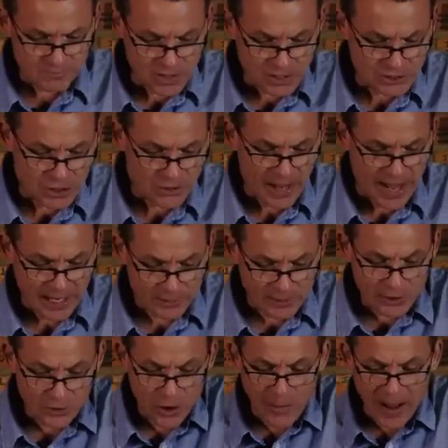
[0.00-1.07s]
So how do we
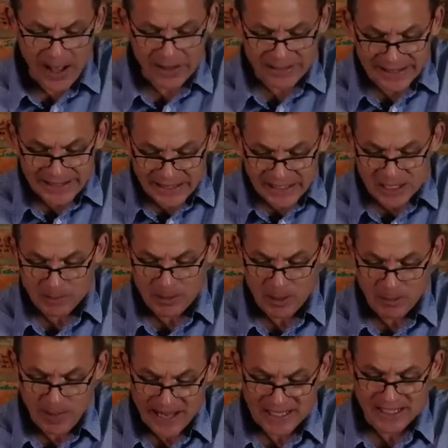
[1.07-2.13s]
grow our leadership
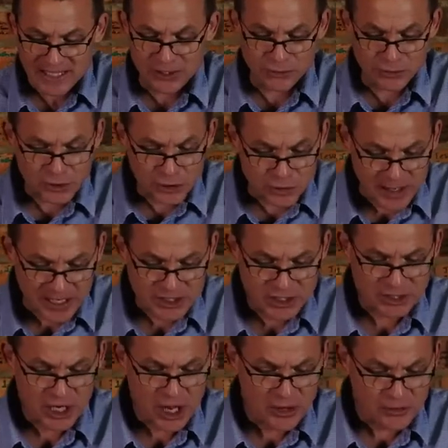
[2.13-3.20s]
capacity? You stretch
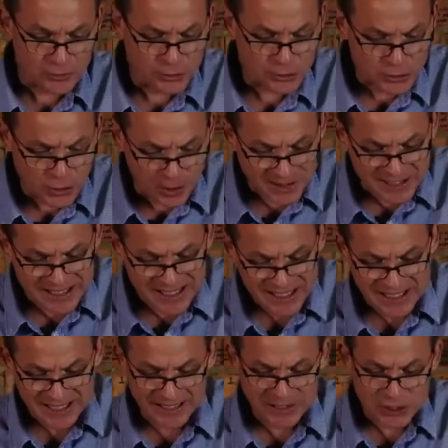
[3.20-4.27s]
it through
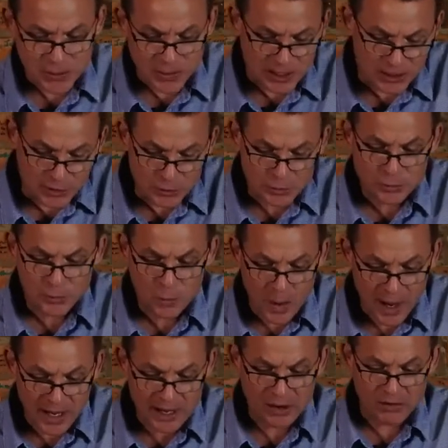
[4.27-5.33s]
transitioning to a new
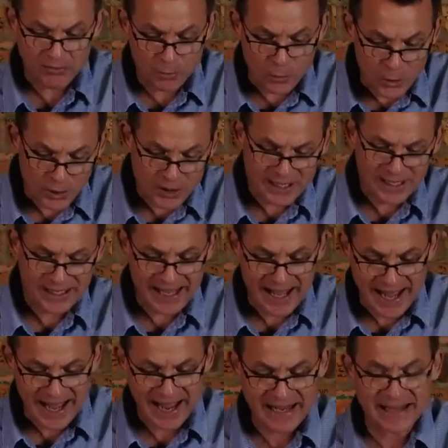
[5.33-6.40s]
way of working
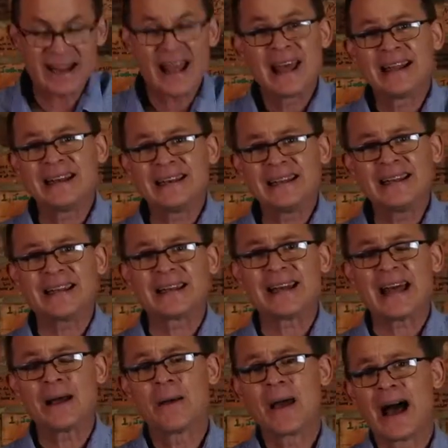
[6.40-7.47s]
and leading.
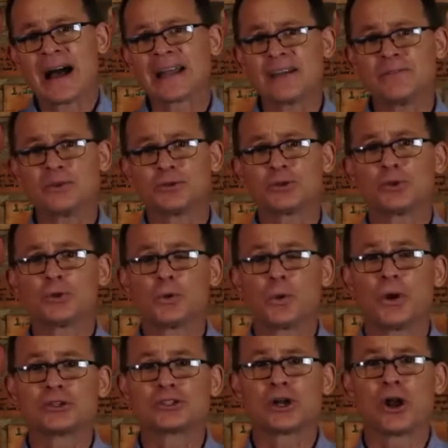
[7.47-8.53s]
Now, I gave you 2
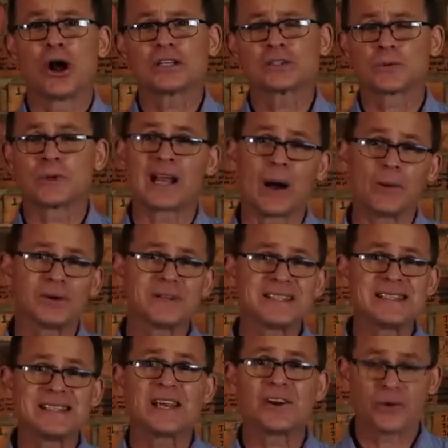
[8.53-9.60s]
quotes last week. I want to
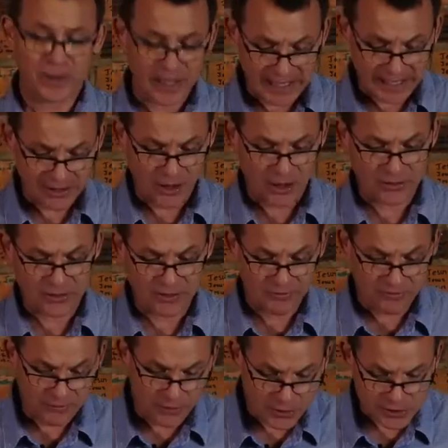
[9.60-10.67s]
zero in on the
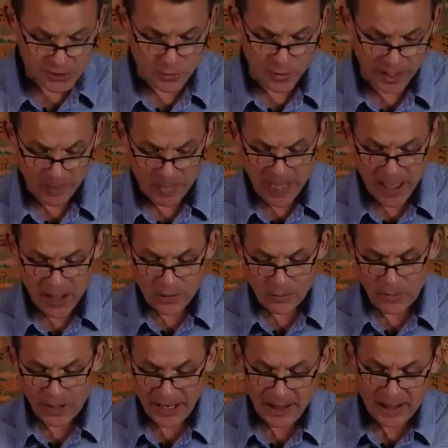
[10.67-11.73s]
first one,
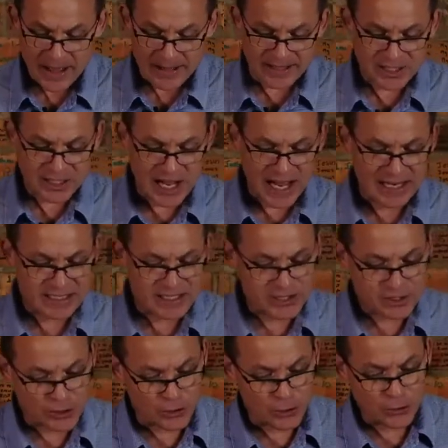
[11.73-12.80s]
where the challenge is
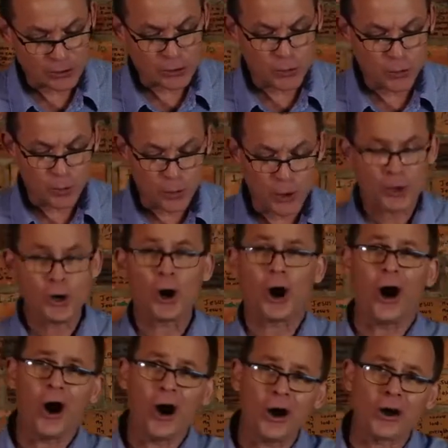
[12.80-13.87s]
to learn to work
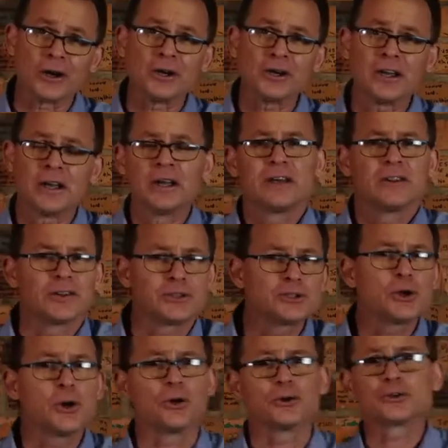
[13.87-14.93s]
on the
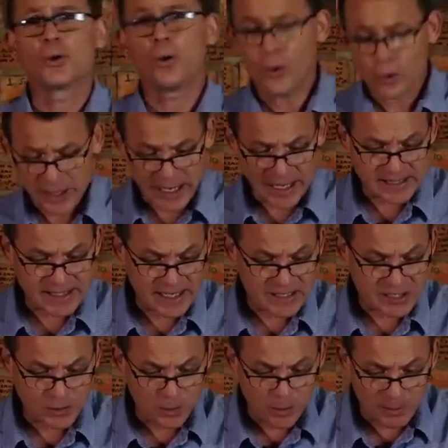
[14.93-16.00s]
church or
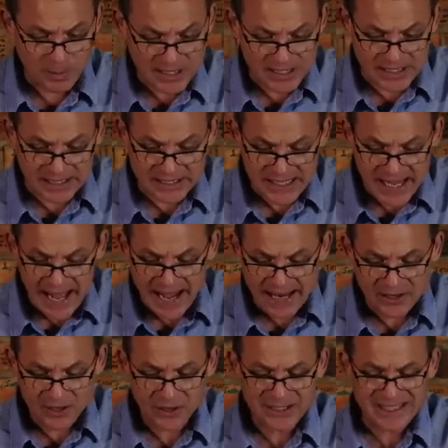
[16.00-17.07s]
organization or business
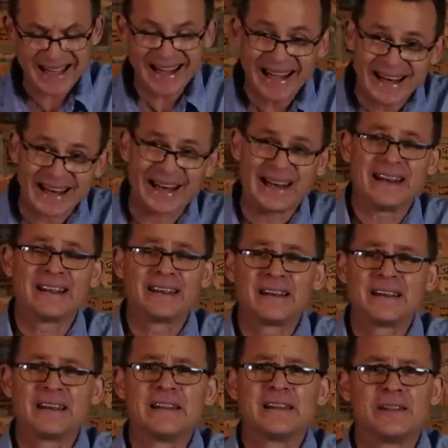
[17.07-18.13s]
and not in
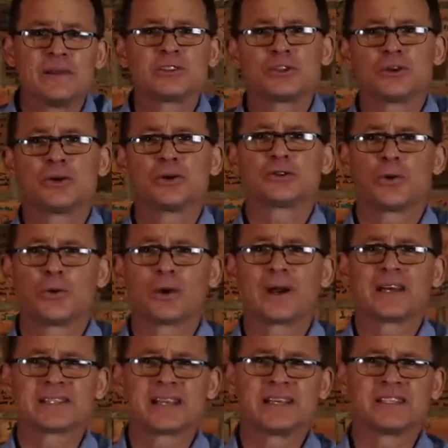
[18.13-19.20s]
the church,
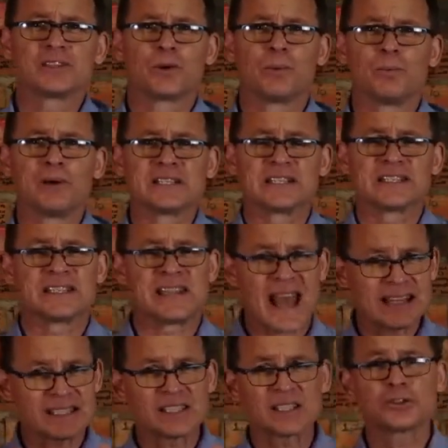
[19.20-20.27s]
organization, or business.
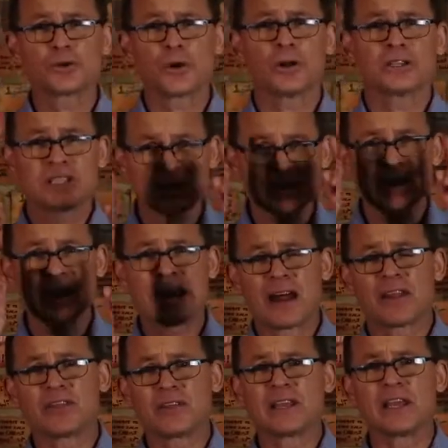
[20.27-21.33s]
That's the transition in our
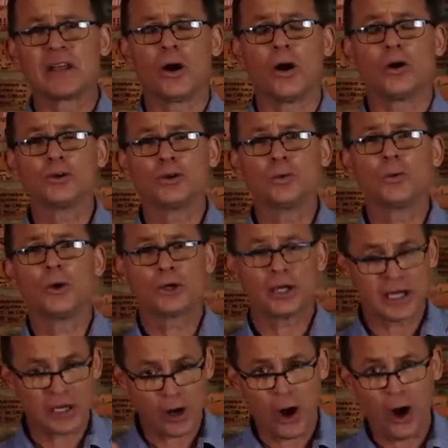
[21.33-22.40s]
thinking. Are you
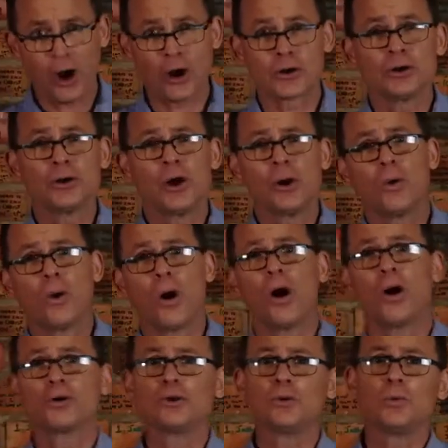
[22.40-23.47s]
working on, or
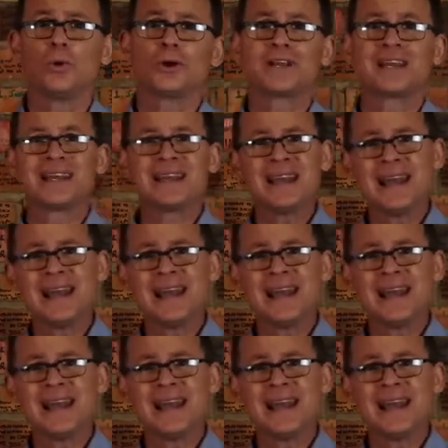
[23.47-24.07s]
are you working